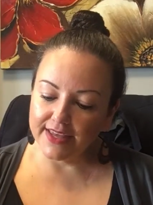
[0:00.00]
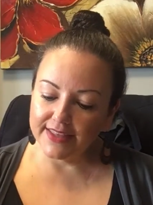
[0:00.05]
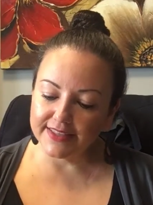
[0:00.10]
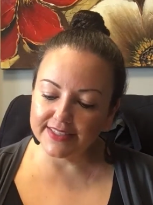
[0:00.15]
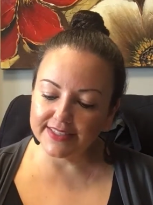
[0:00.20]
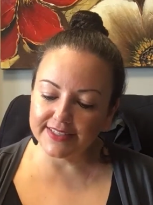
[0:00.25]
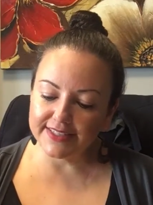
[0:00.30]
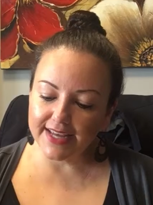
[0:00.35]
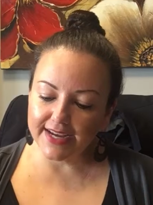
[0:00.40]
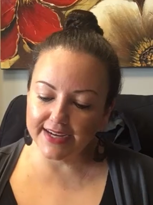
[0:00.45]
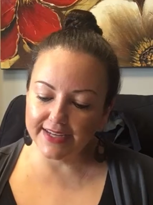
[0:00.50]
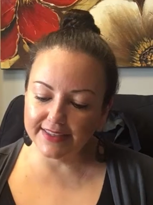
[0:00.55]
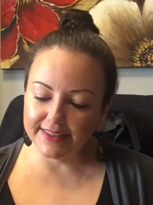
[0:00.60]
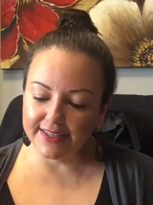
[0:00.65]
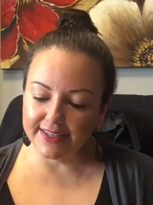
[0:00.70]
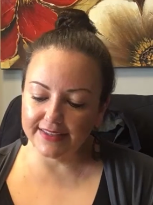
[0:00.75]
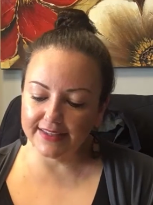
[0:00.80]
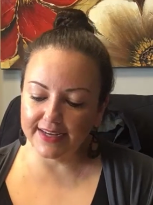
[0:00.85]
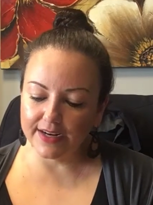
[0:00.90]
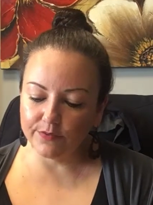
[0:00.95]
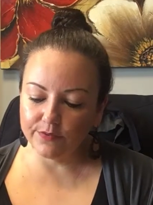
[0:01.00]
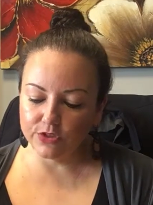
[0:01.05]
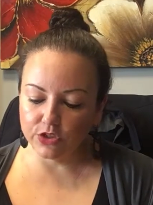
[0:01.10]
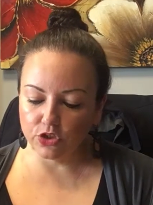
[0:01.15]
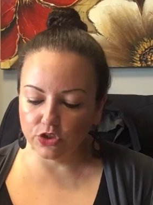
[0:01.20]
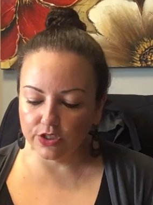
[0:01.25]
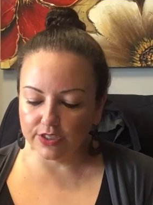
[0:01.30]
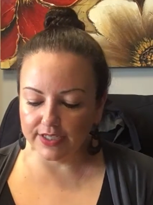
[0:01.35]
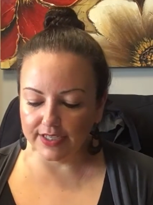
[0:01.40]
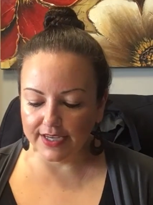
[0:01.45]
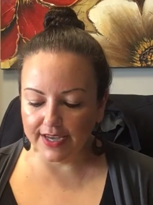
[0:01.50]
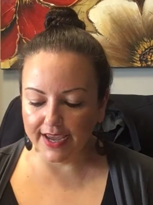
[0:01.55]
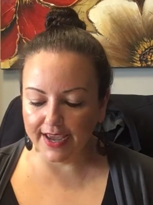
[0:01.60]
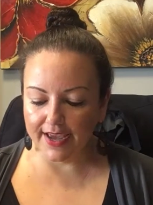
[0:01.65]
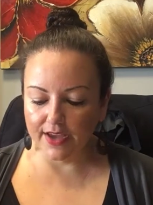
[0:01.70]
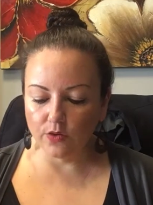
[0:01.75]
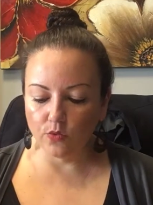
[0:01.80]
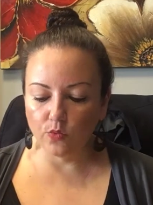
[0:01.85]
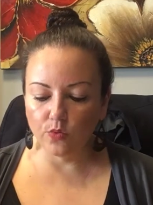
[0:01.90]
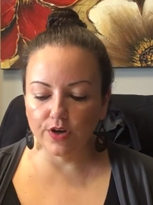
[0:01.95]
The second thing that I was looking
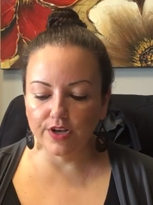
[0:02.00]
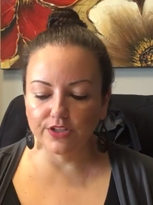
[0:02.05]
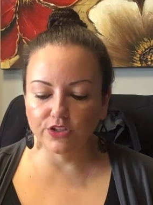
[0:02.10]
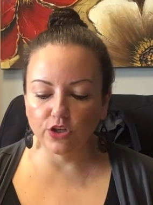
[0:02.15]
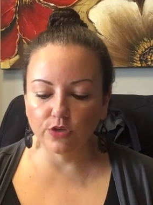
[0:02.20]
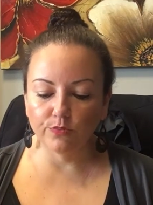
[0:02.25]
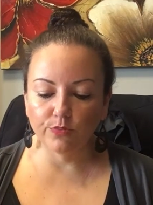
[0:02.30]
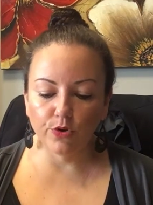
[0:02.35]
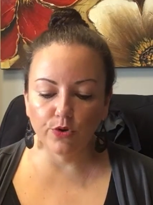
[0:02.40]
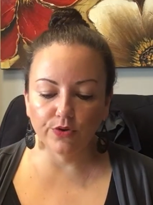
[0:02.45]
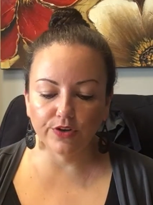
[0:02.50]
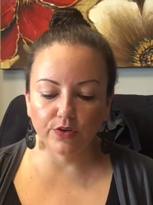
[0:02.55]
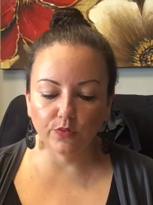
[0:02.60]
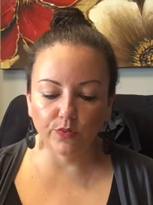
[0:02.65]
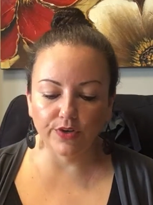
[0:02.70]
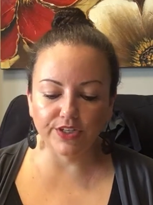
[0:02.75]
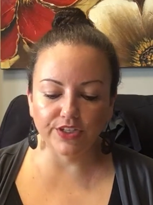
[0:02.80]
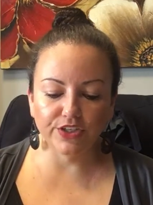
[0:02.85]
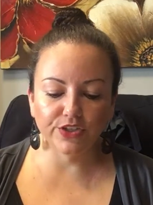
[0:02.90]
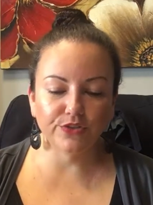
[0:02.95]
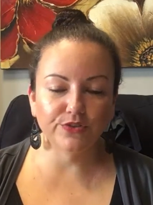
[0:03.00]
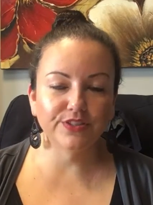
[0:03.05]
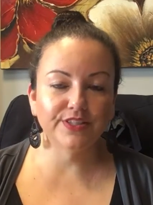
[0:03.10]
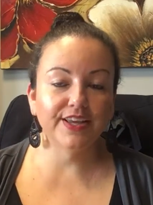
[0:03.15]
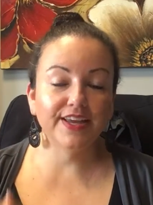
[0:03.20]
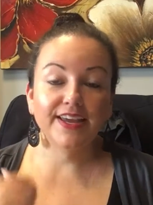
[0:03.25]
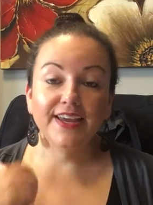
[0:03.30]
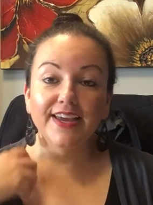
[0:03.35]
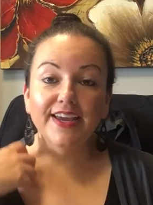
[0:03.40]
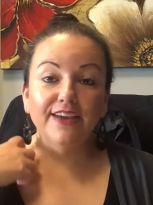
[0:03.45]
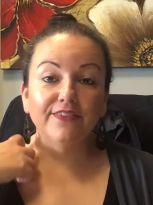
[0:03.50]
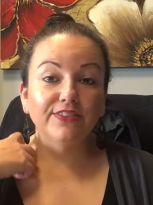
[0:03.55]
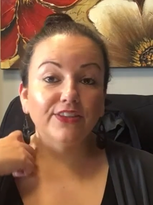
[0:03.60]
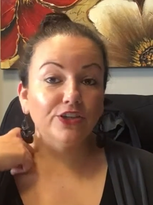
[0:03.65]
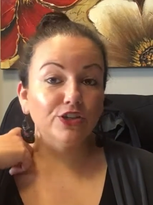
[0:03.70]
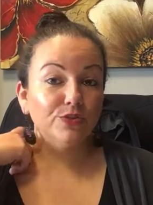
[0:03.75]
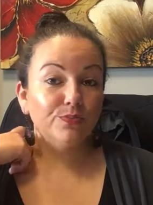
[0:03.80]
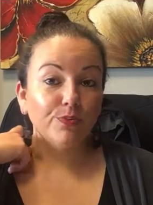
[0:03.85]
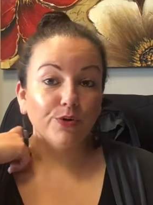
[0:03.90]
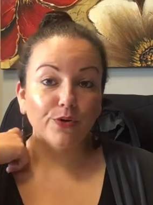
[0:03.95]
at was on broken windows. If
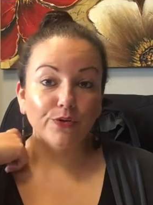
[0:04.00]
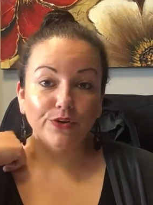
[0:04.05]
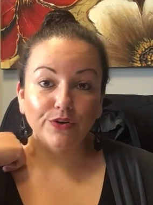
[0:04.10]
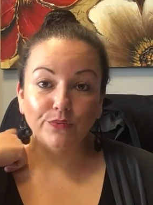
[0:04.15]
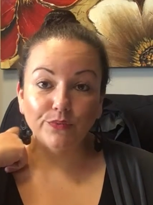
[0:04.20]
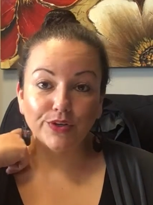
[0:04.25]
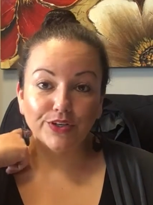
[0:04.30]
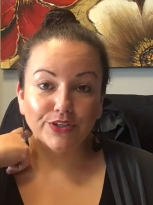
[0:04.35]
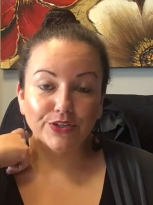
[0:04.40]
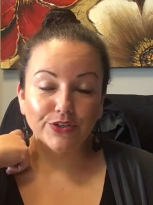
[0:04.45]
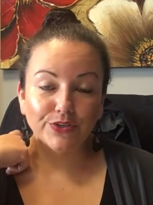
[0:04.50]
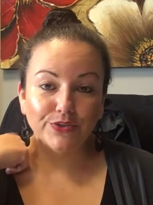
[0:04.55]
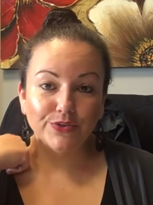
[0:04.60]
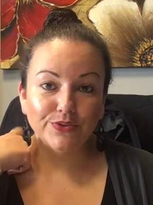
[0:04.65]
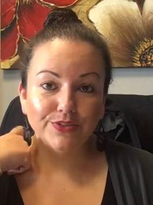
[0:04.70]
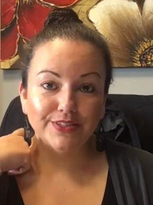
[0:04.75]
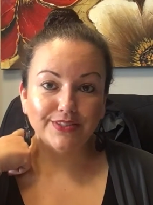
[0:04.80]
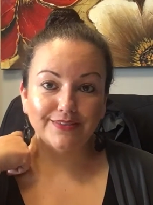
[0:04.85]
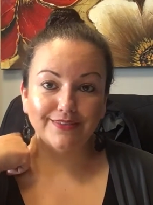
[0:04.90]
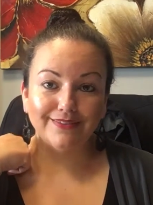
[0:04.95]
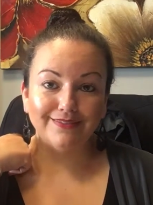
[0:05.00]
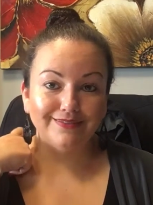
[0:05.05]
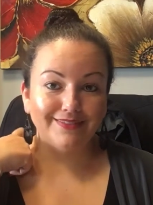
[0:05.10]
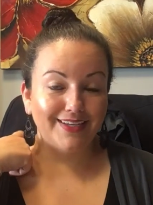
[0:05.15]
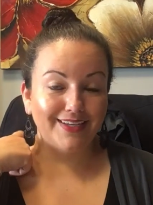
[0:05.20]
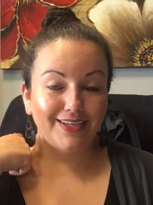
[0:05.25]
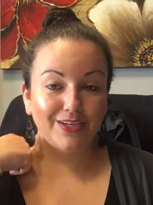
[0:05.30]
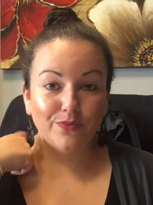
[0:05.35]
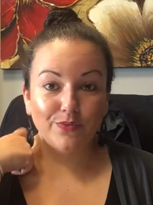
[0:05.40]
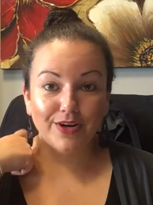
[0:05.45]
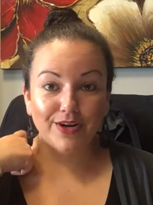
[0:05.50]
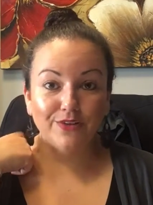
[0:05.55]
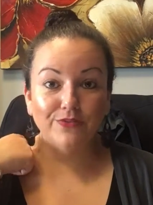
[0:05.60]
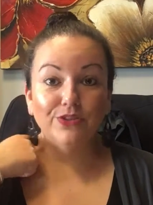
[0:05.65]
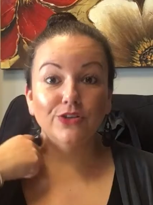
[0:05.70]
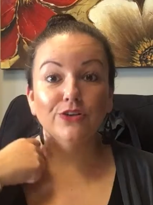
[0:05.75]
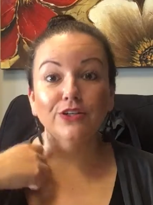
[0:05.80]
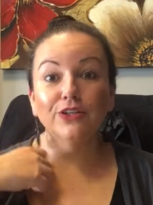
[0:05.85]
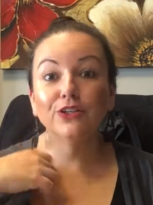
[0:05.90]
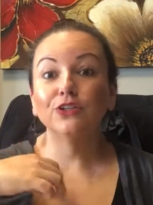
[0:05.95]
there's broken windows anywhere,
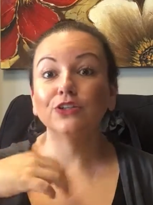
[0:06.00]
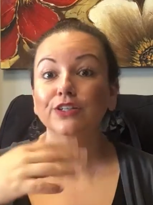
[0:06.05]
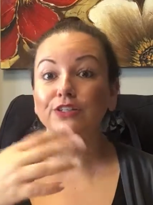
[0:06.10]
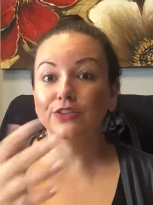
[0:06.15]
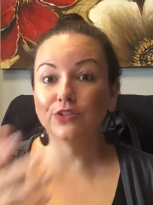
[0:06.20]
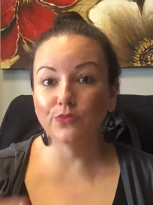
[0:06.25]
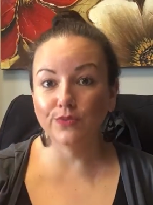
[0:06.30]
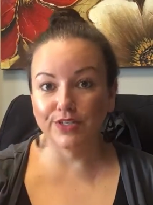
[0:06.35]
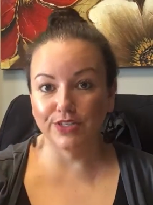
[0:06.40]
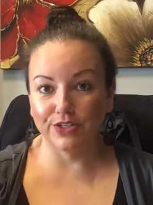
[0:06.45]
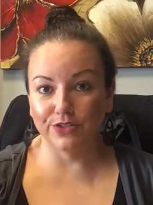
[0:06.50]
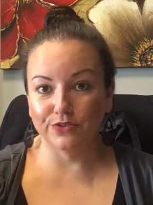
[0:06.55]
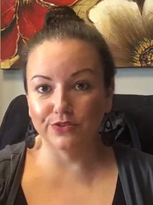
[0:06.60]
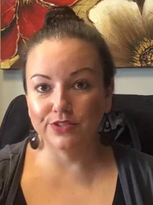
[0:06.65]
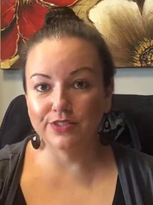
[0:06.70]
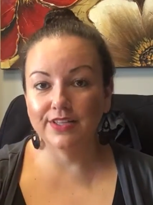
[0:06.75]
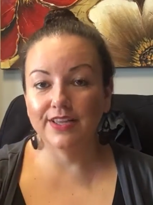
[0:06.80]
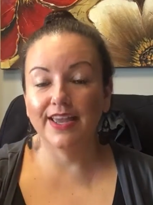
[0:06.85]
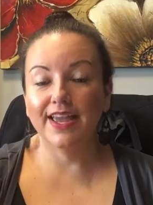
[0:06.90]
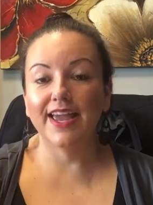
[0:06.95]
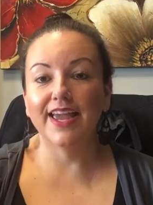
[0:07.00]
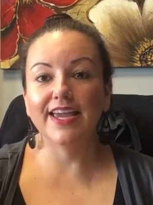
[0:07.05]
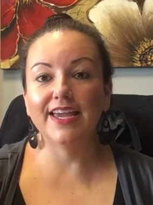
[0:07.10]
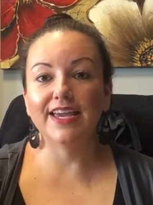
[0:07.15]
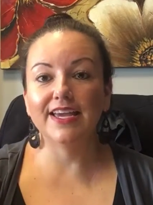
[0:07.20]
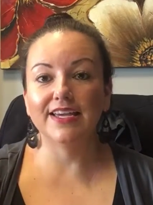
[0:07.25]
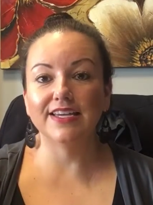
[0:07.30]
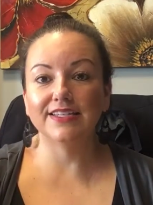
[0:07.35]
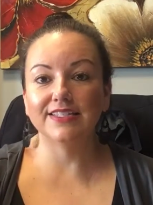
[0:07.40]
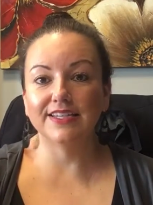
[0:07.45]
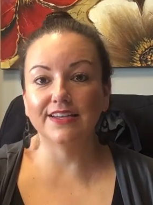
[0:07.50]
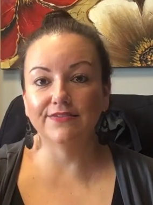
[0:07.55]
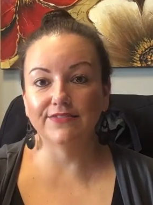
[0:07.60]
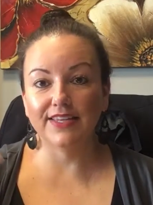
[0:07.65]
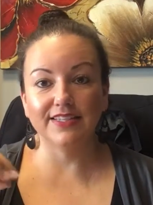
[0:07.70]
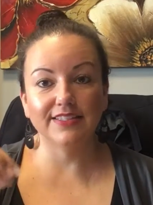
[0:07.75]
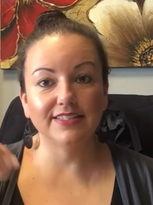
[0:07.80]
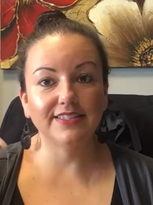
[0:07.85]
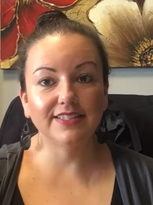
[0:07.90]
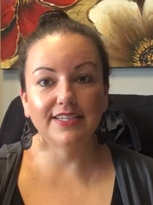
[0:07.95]
they're going to look at the windows. And if
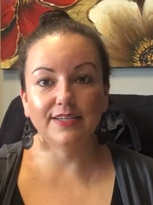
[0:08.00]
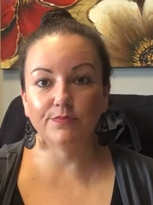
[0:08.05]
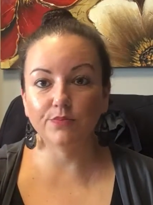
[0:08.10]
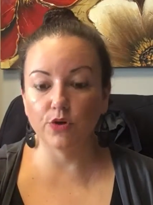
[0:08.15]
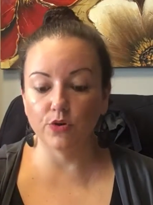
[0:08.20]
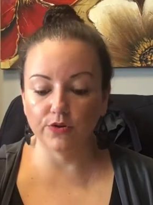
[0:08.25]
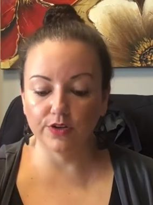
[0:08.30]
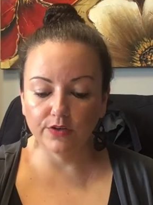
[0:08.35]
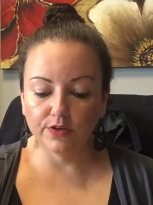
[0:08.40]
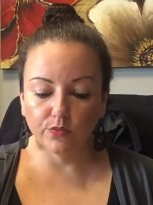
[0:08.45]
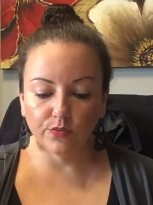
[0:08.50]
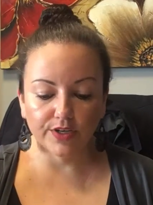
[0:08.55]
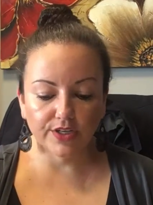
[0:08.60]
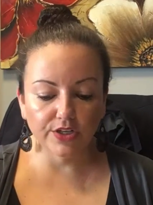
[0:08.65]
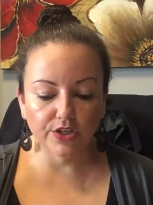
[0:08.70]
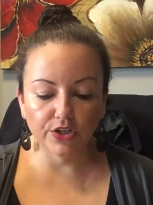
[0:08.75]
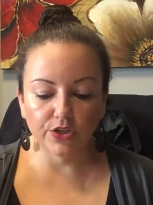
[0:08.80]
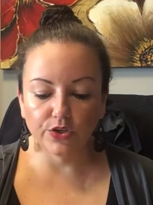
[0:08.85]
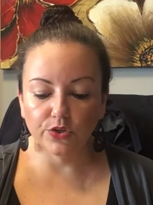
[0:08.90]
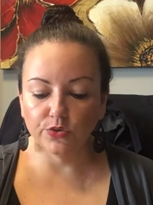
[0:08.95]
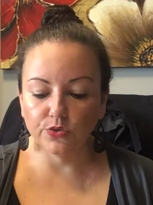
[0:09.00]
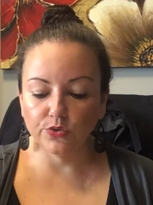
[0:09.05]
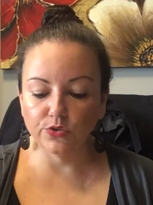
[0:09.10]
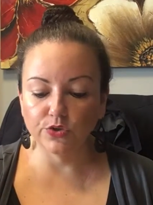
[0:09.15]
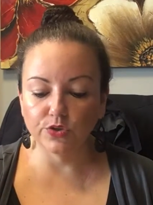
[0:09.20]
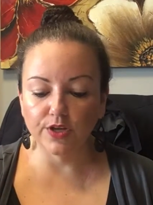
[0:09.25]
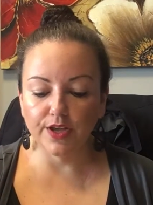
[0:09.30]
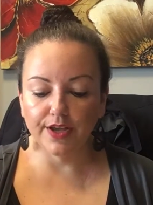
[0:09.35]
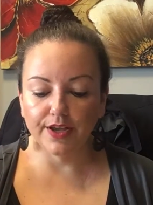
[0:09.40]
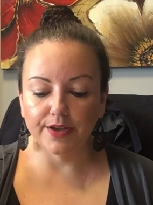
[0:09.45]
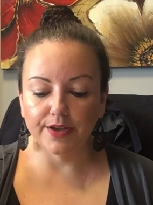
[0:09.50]
they see broken windows,